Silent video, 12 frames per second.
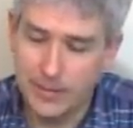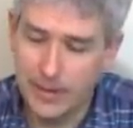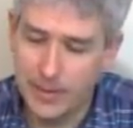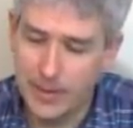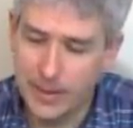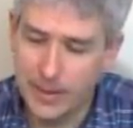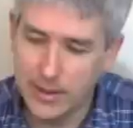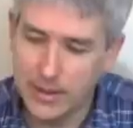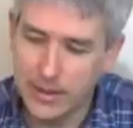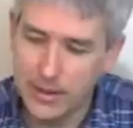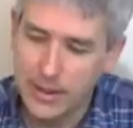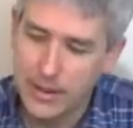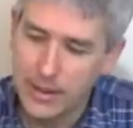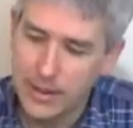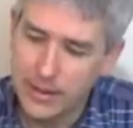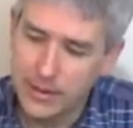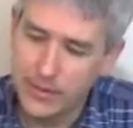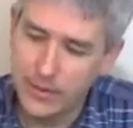I mean,
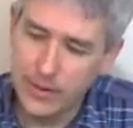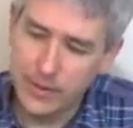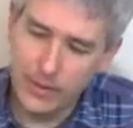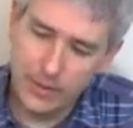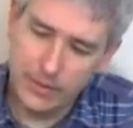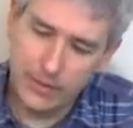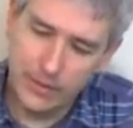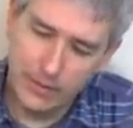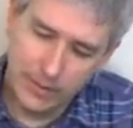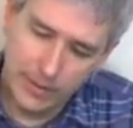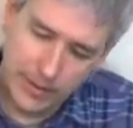it's really, the